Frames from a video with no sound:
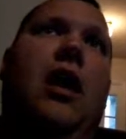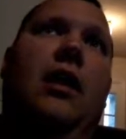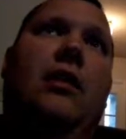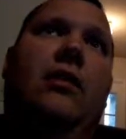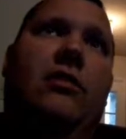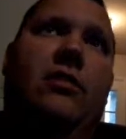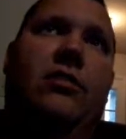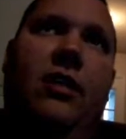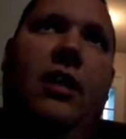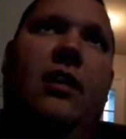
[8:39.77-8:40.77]
And it's a
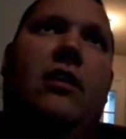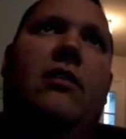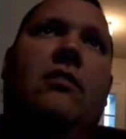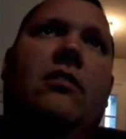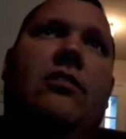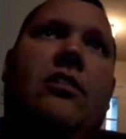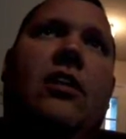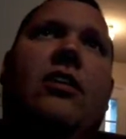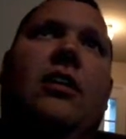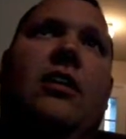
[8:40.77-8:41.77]
sick,
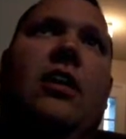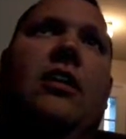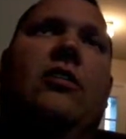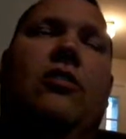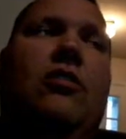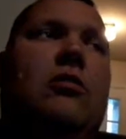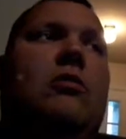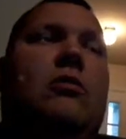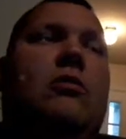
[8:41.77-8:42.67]
disgusting thing to do.